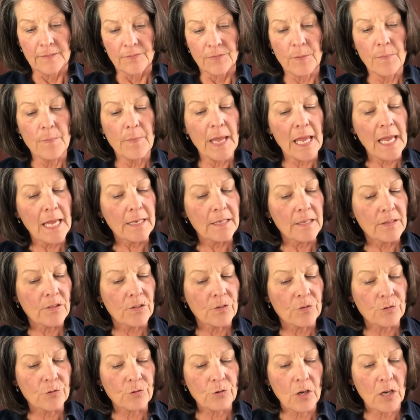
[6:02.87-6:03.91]
The man in the
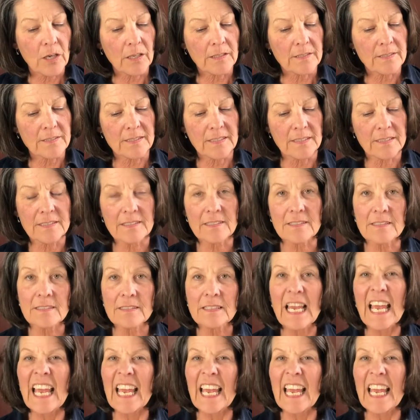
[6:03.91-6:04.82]
truck sits